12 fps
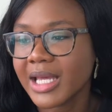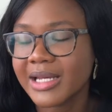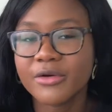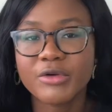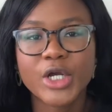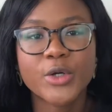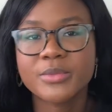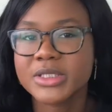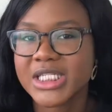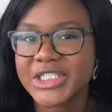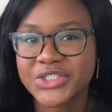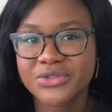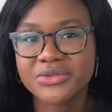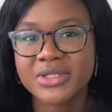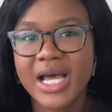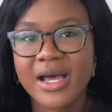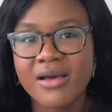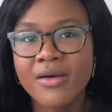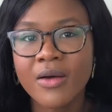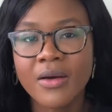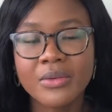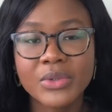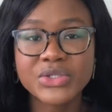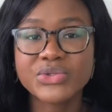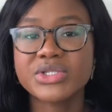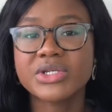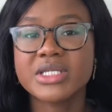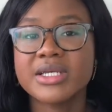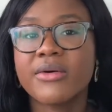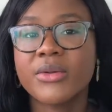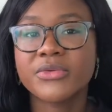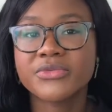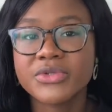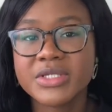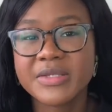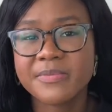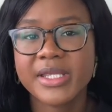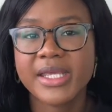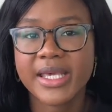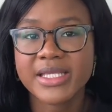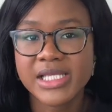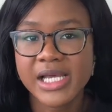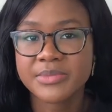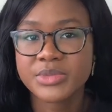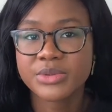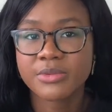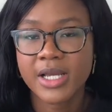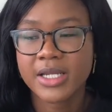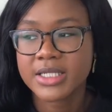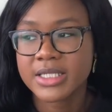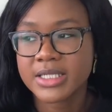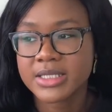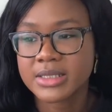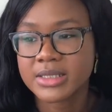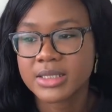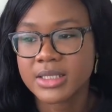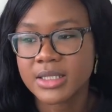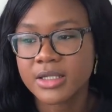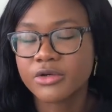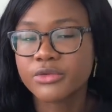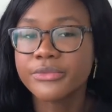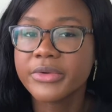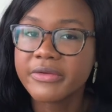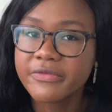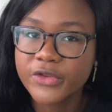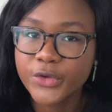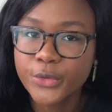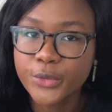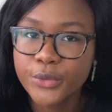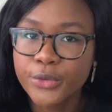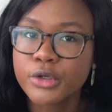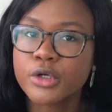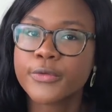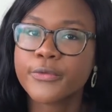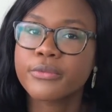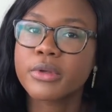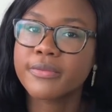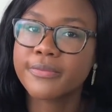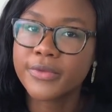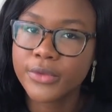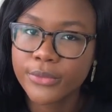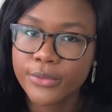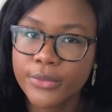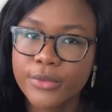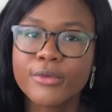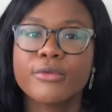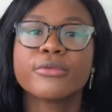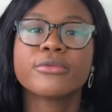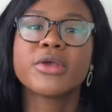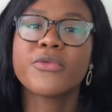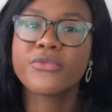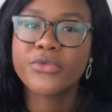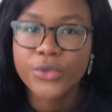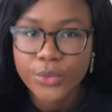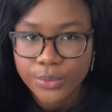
of recommendation when you study all of the CPA exams, right, is review, review, review.